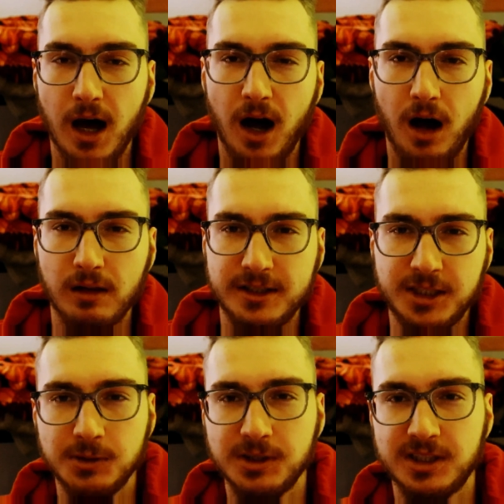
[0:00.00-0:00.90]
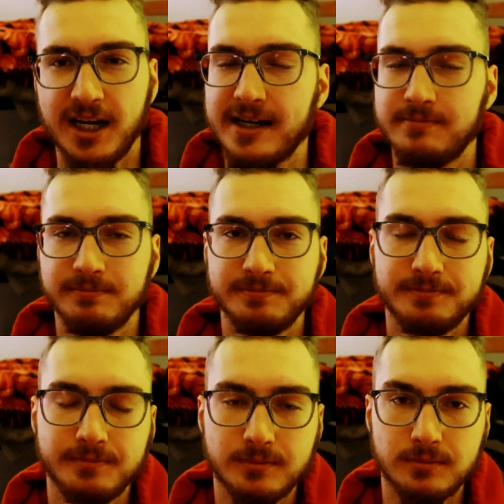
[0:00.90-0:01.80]
I'll let you decide.
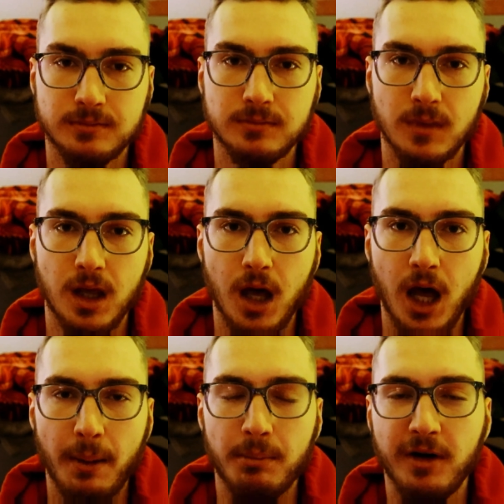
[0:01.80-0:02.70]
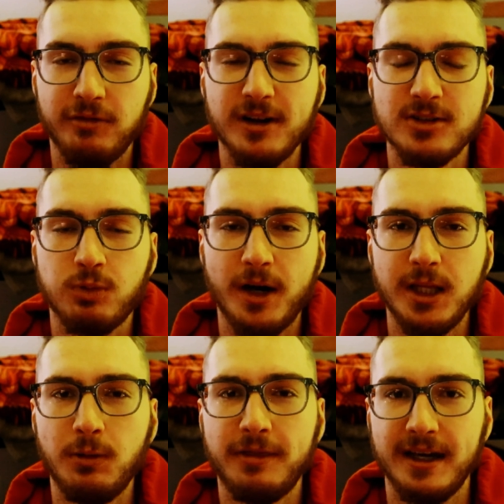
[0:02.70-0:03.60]
My friends, what do you
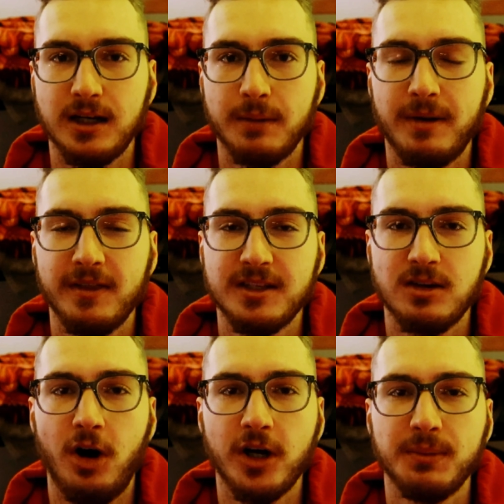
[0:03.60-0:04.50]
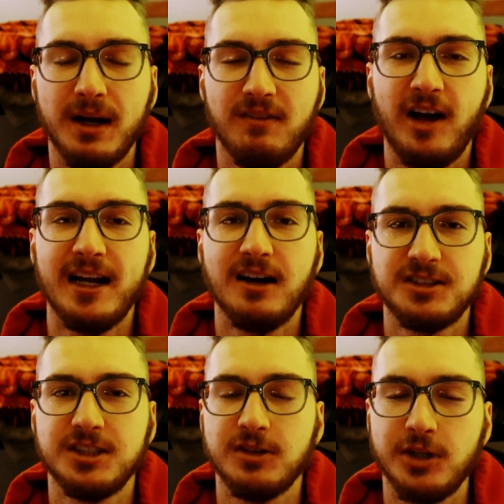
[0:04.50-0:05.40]
think about this argument I've laid out
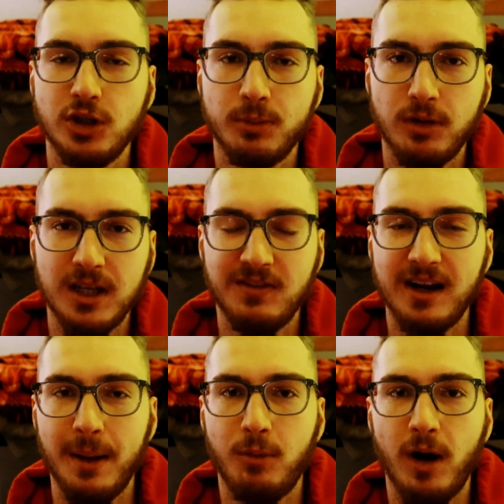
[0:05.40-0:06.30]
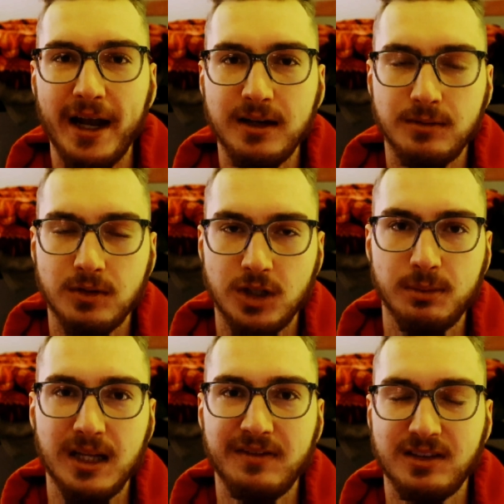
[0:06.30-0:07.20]
to you? Do you believe that I'm right? Do you
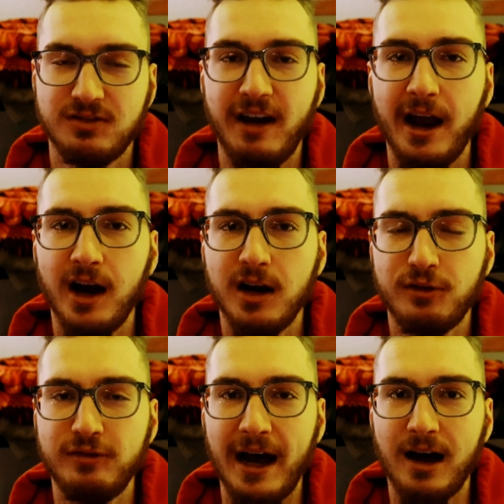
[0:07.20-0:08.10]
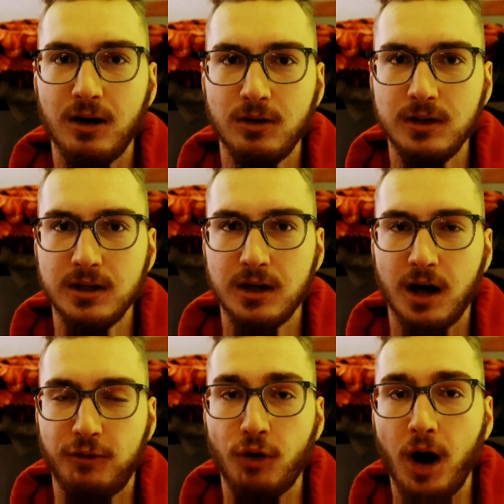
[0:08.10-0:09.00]
believe it's fair, foul,
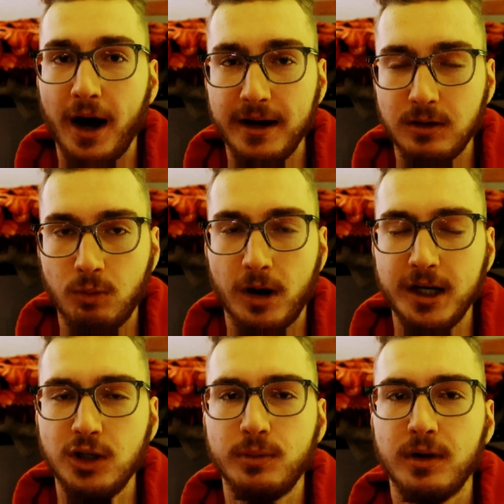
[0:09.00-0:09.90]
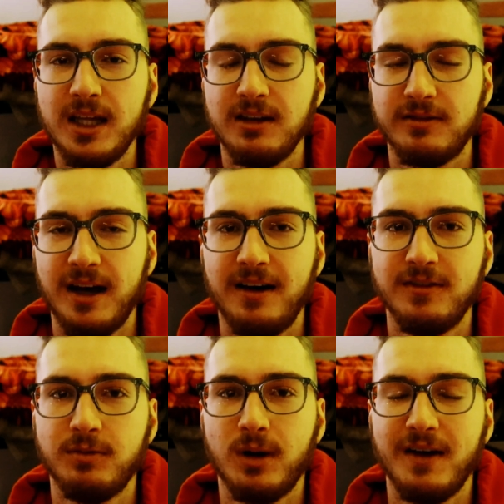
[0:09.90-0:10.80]
fraud? What do you believe of
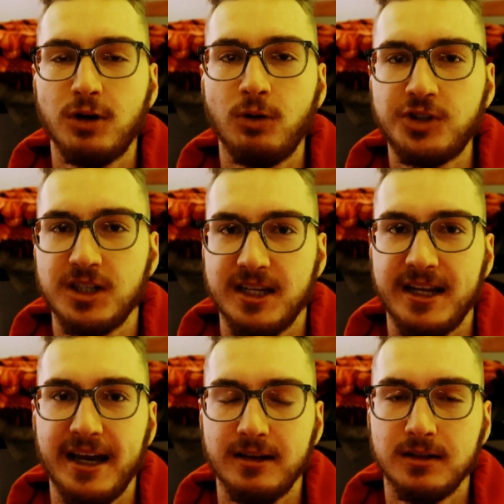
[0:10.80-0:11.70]
what I've told you today?